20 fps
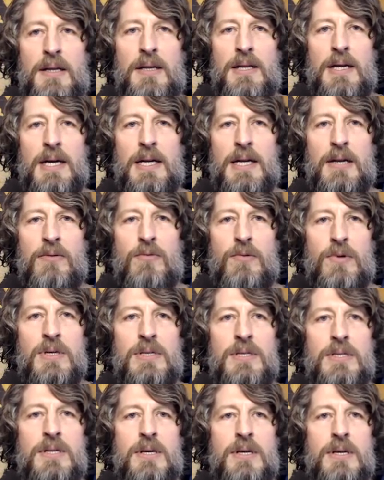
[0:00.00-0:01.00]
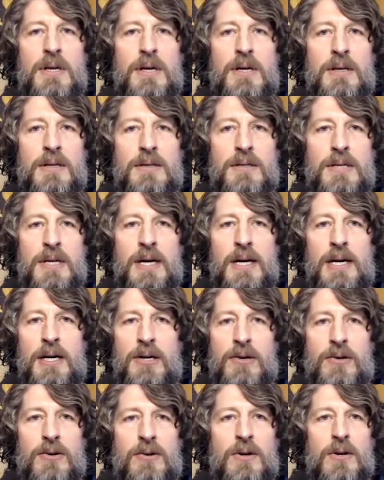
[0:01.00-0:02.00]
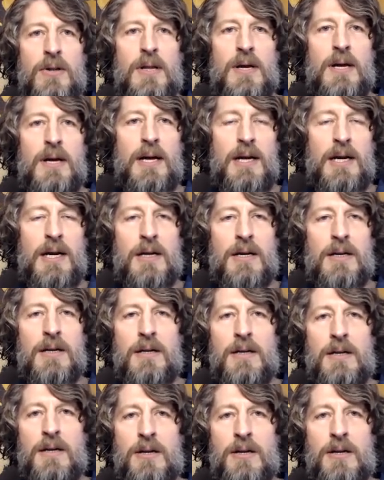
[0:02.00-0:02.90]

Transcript: that if we see a tiger, a lion,